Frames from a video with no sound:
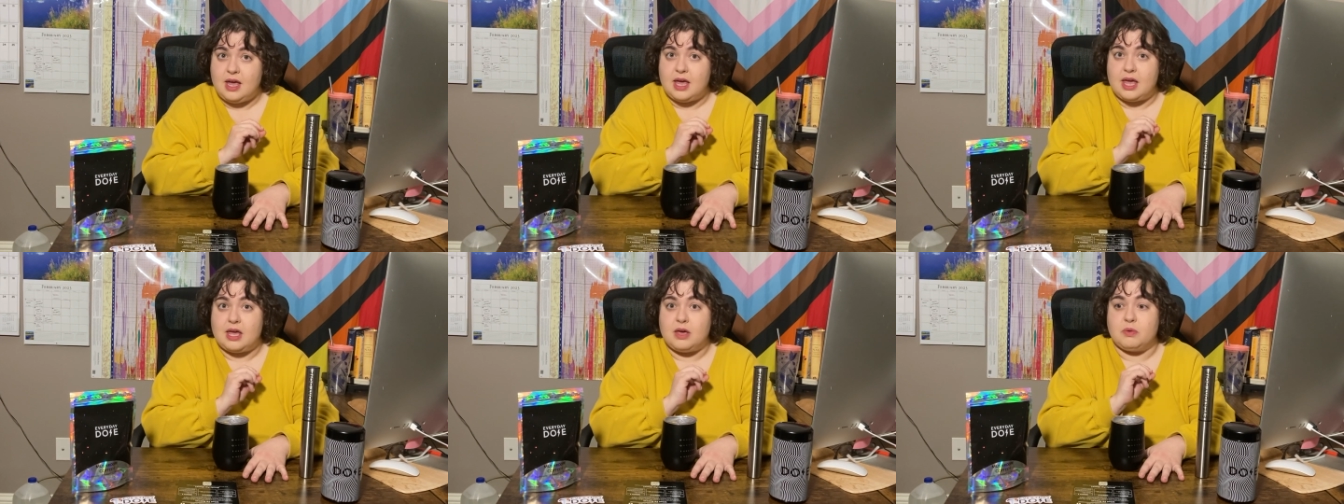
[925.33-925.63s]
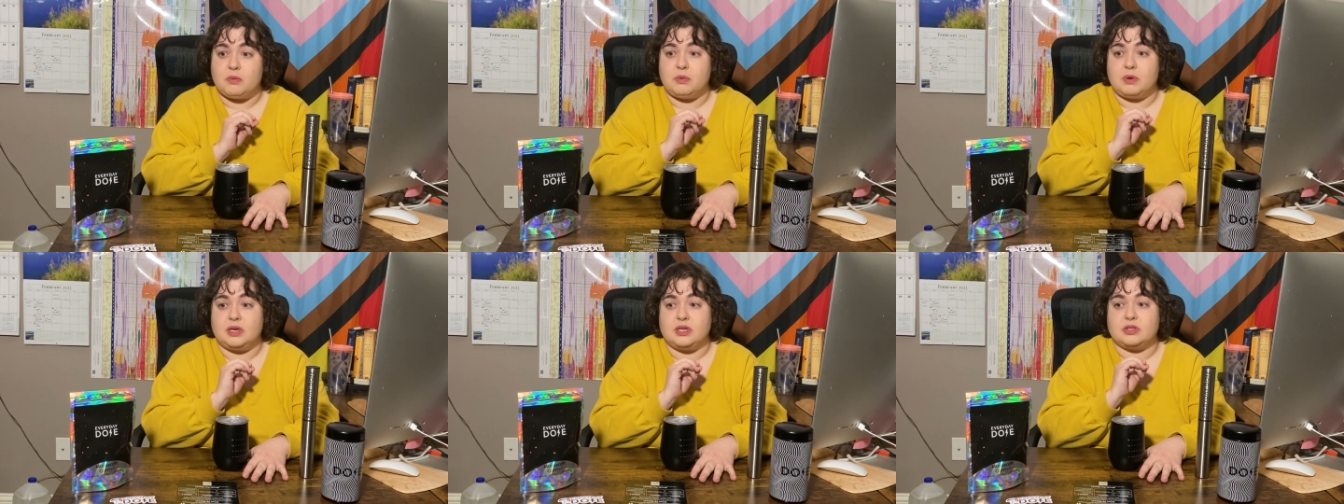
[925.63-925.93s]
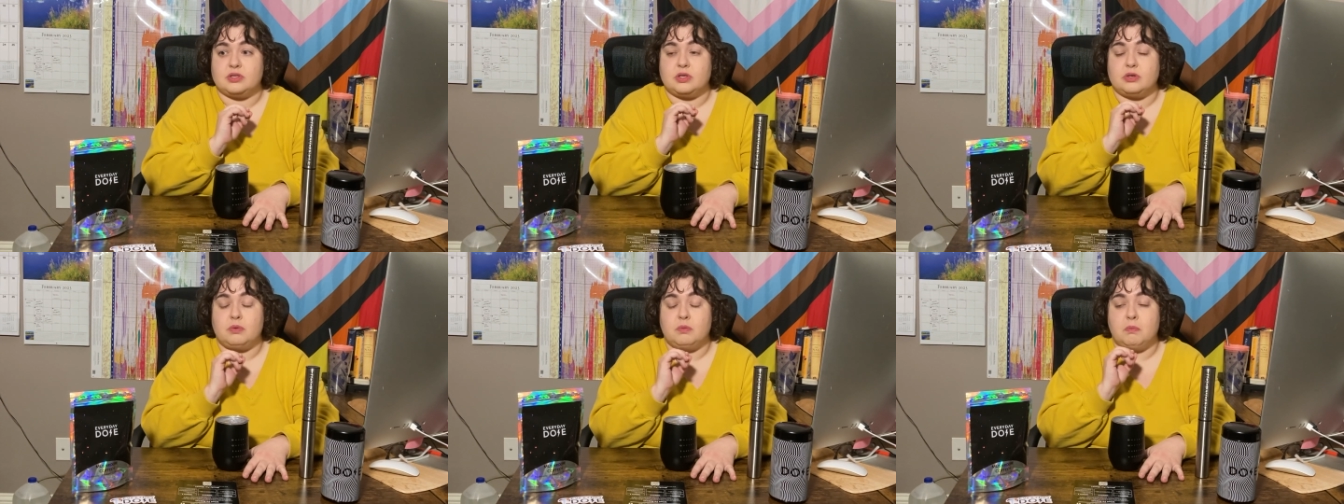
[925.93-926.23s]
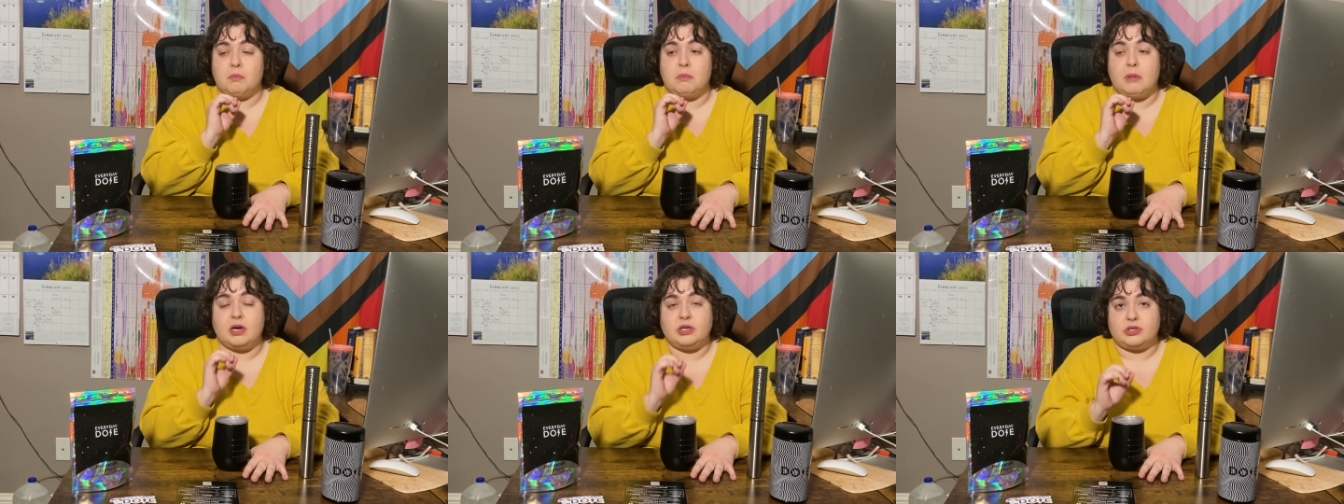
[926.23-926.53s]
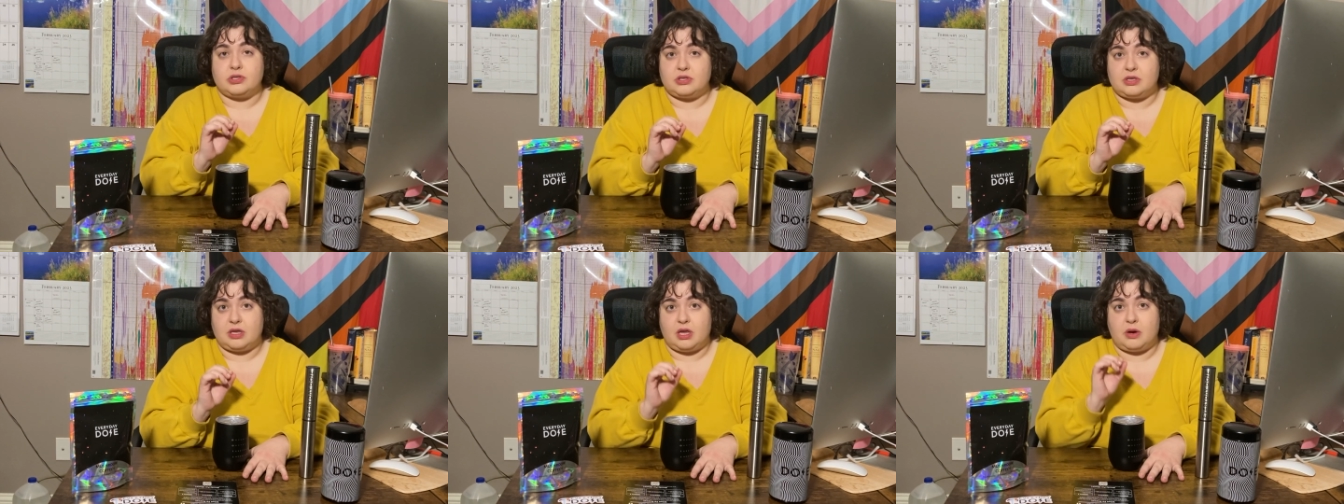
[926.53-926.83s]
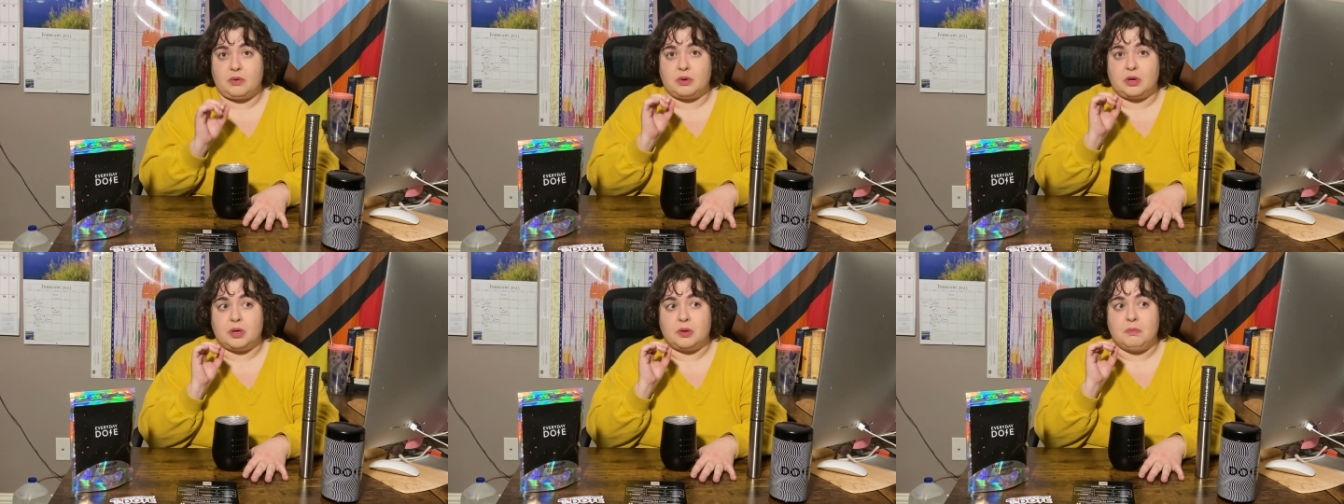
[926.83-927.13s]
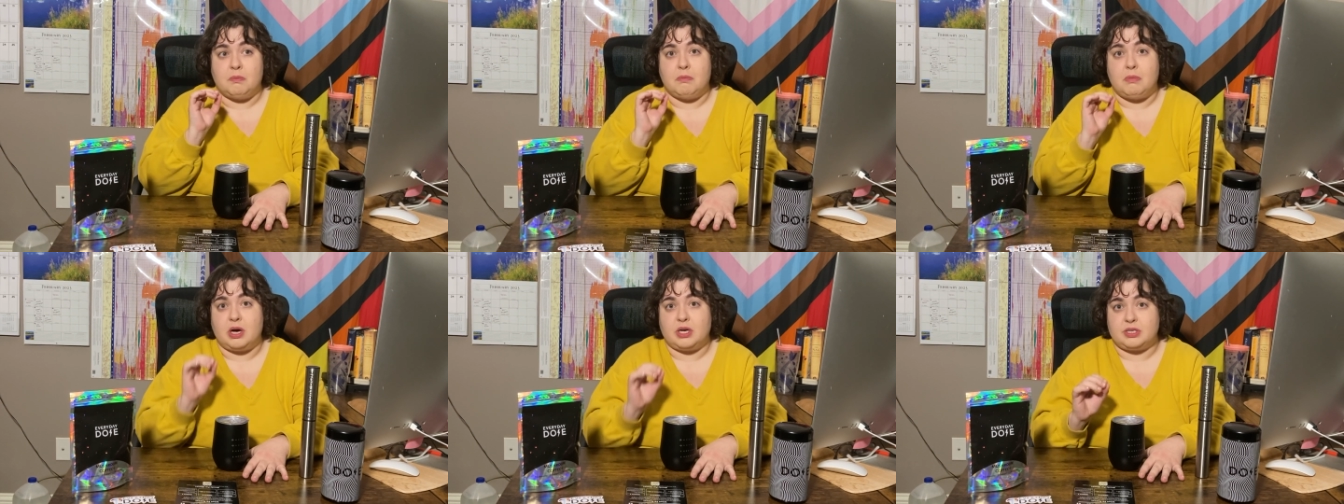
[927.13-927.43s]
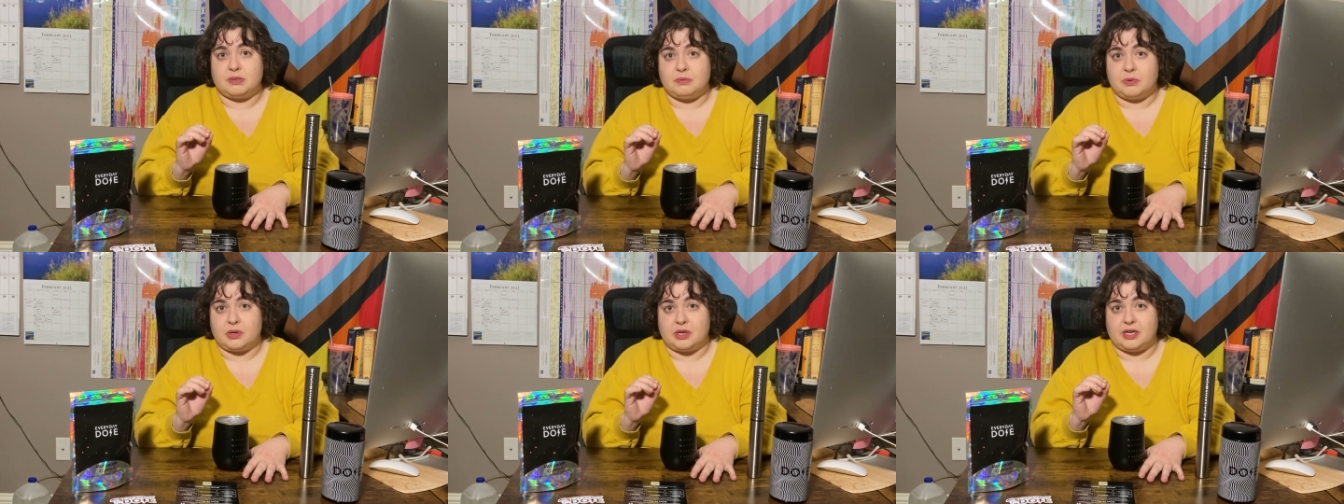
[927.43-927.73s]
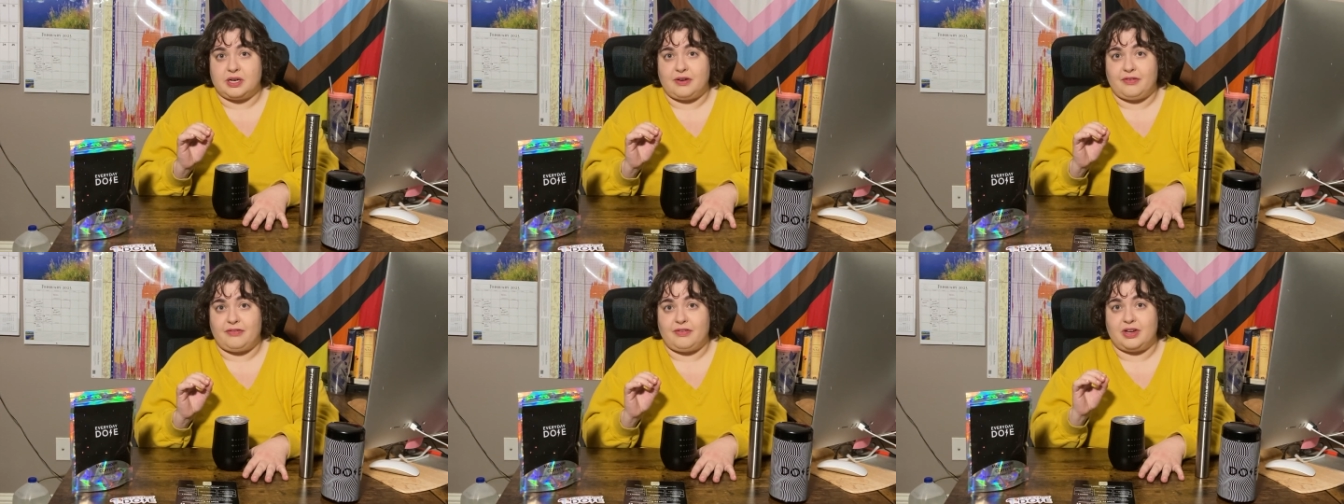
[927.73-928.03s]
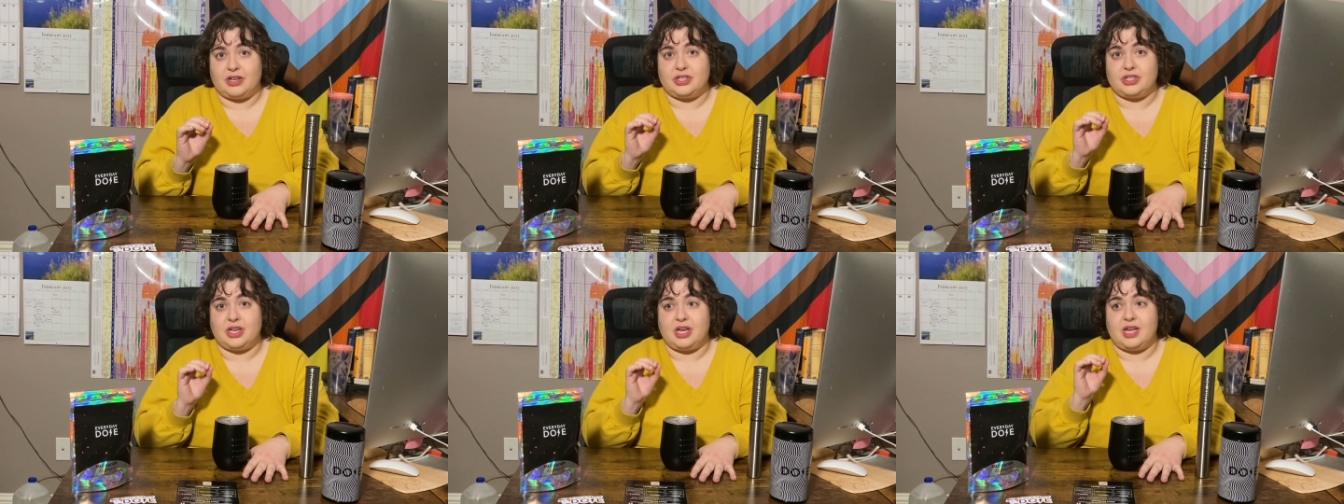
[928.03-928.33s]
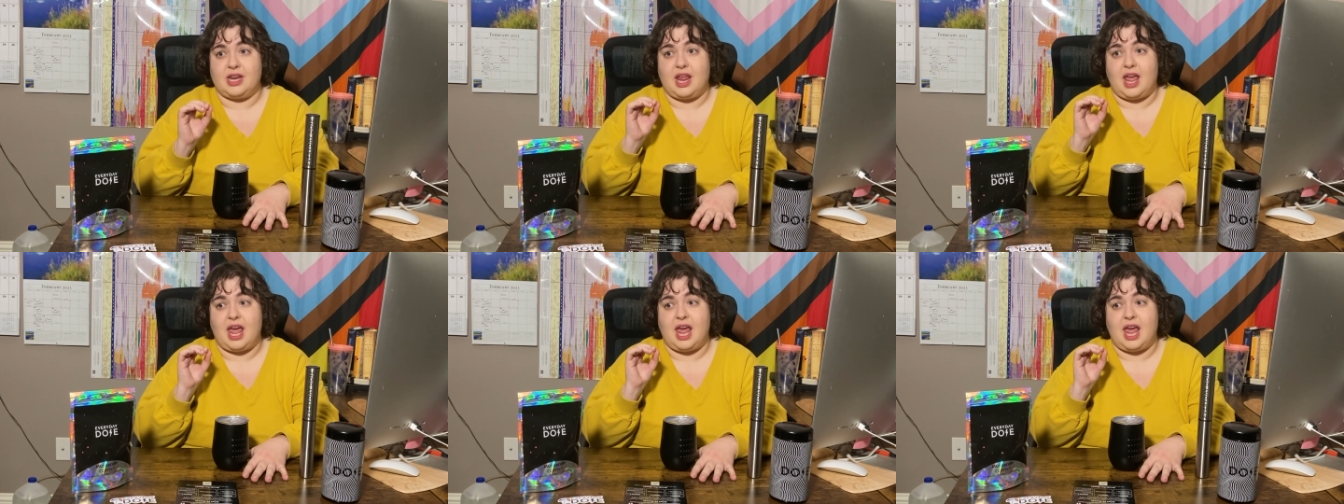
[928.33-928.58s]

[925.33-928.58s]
it was much slower, much more inefficient,